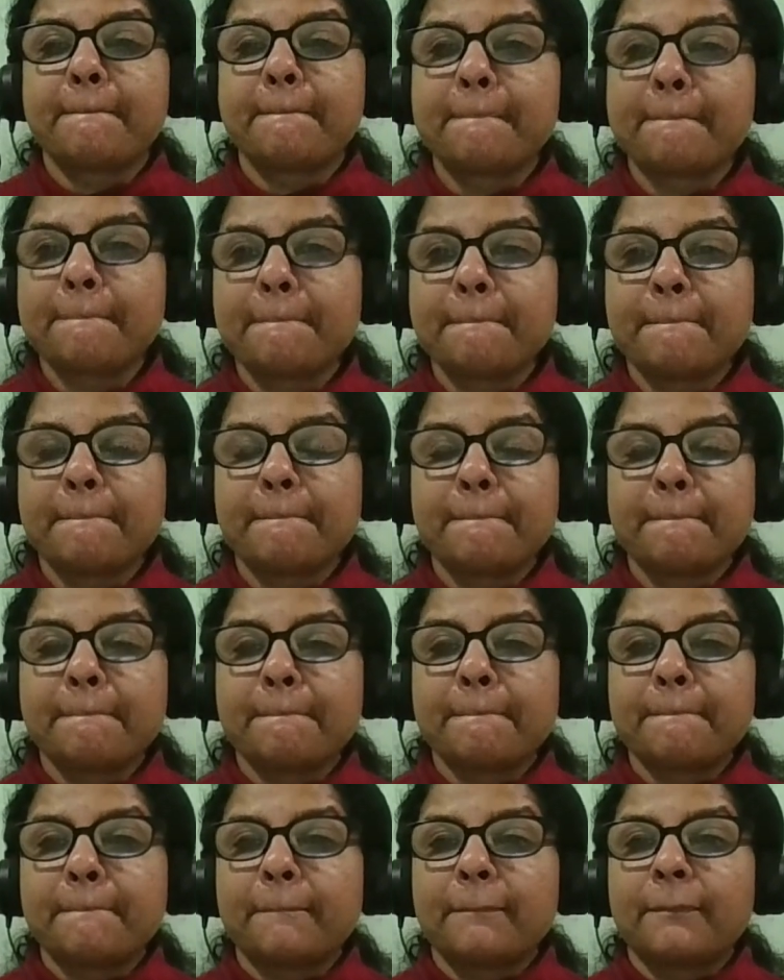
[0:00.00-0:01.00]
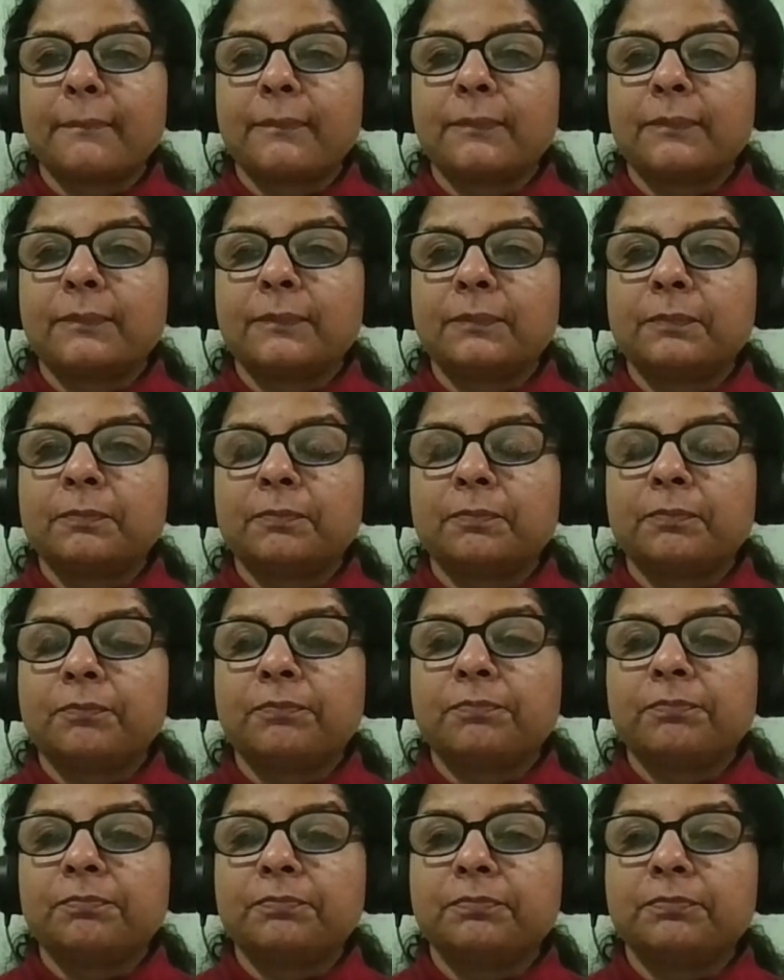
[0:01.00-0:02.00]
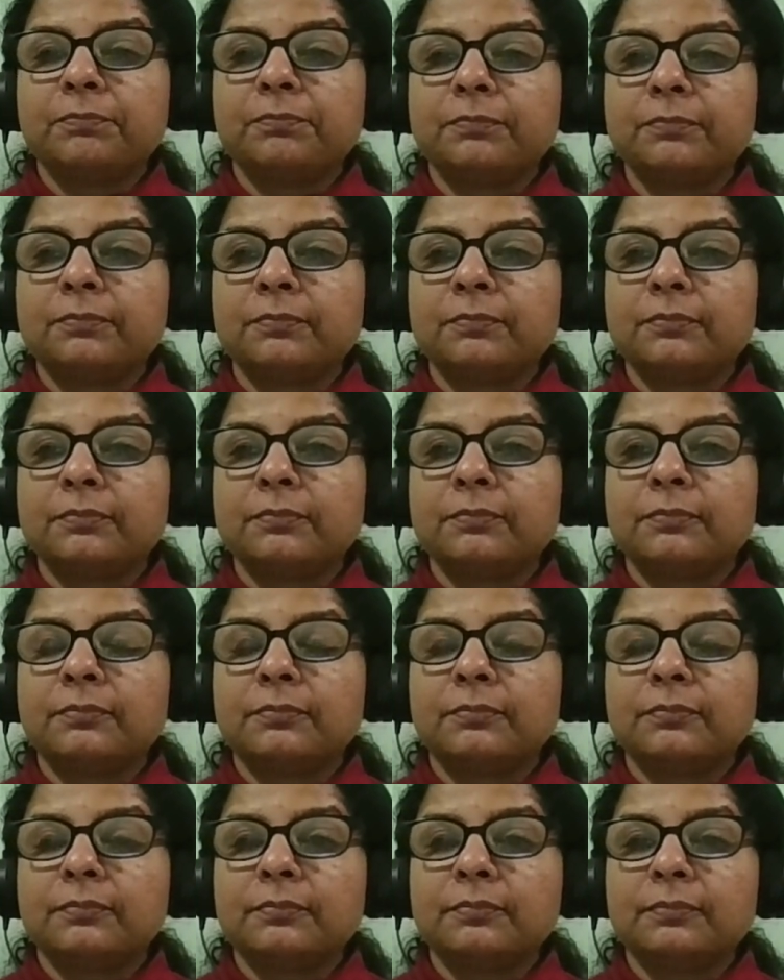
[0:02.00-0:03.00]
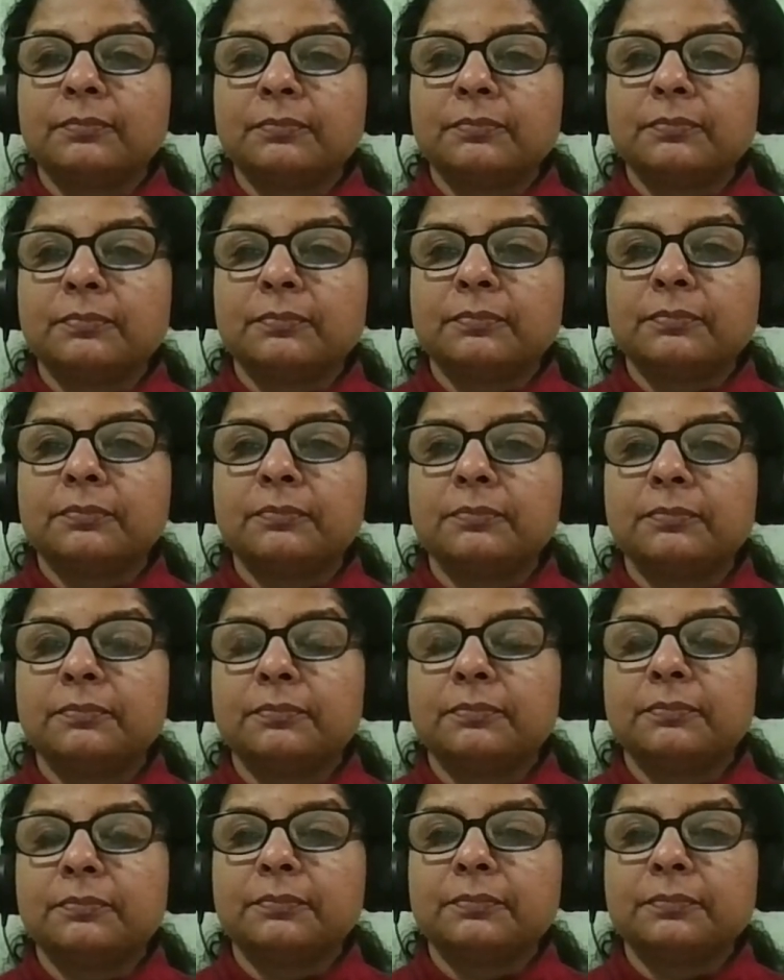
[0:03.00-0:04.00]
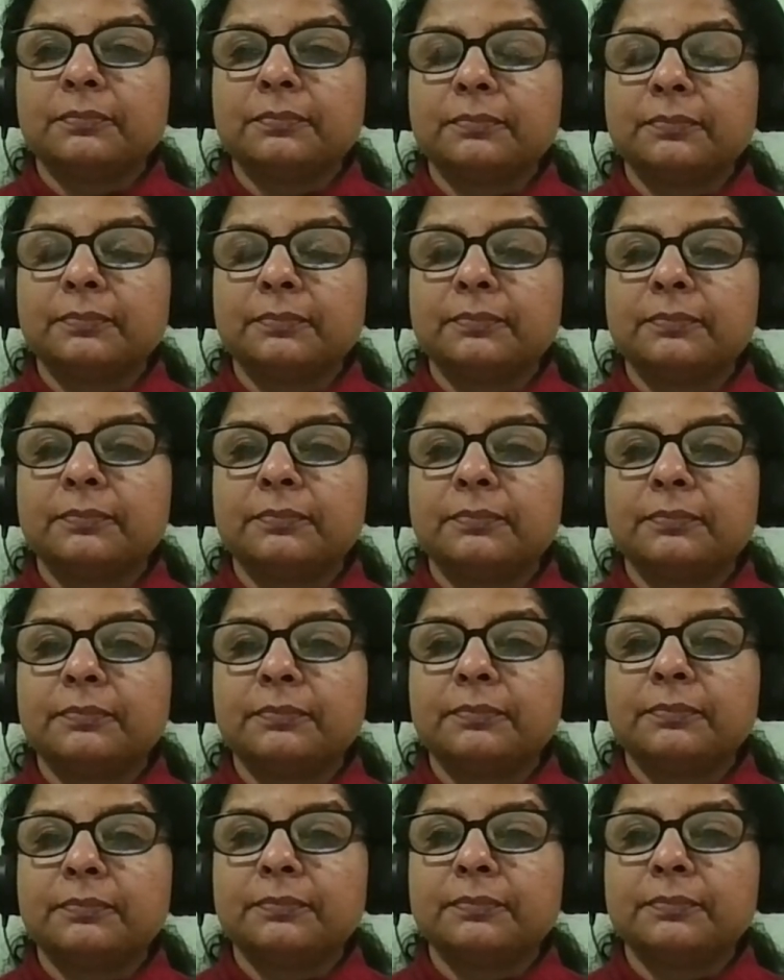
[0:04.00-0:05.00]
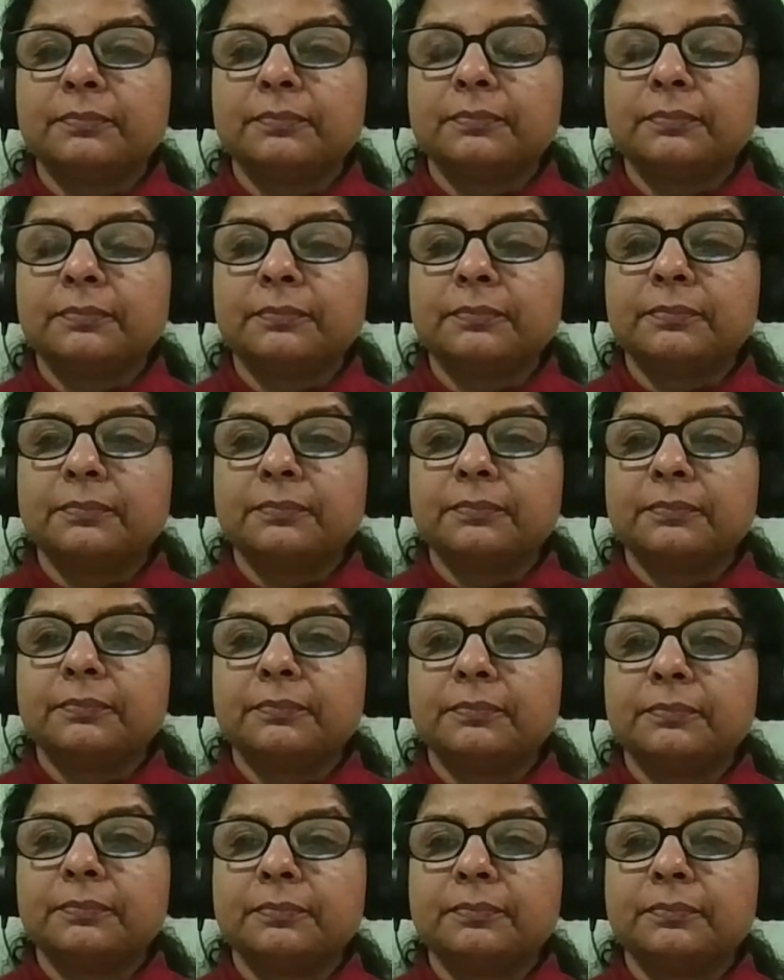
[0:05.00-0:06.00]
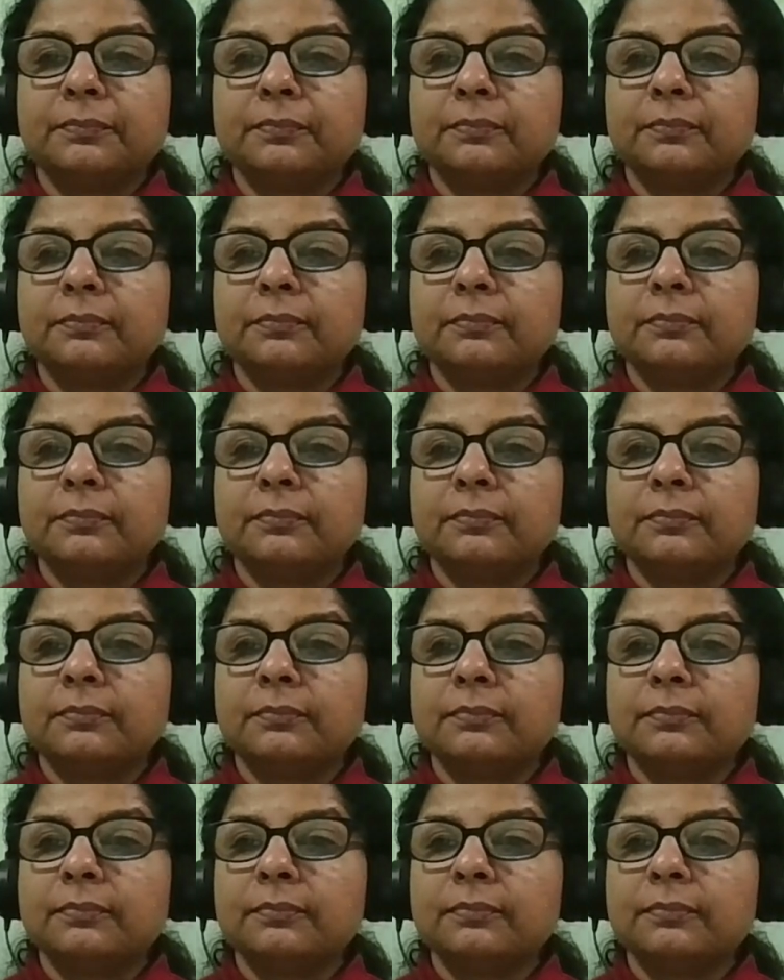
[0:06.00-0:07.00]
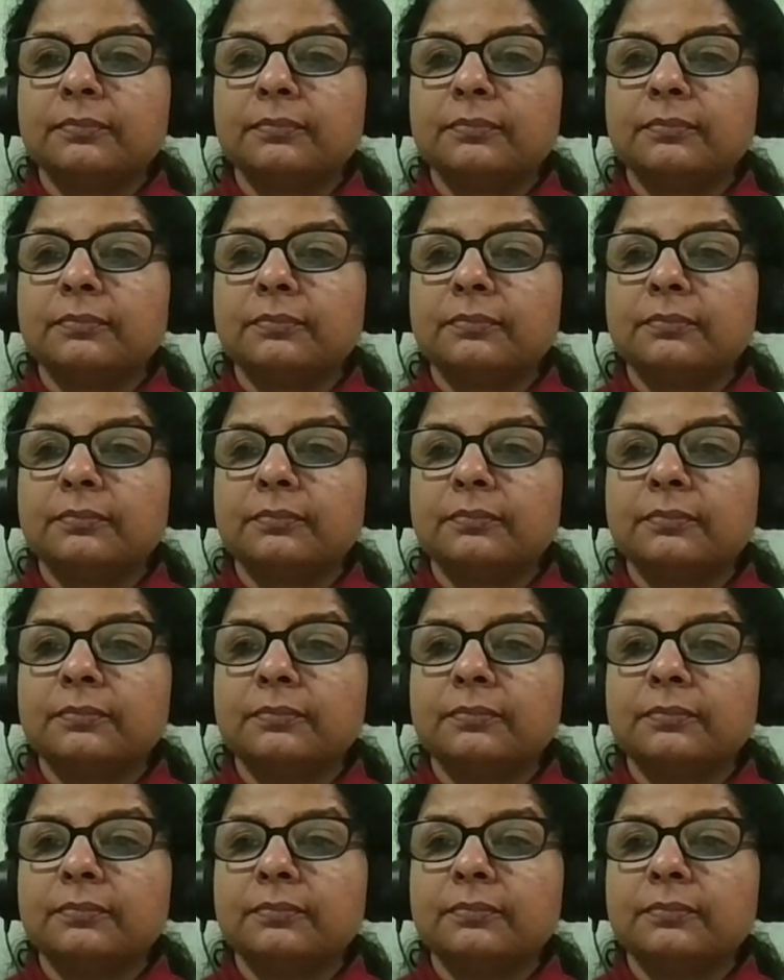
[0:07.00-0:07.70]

Nobody speaks.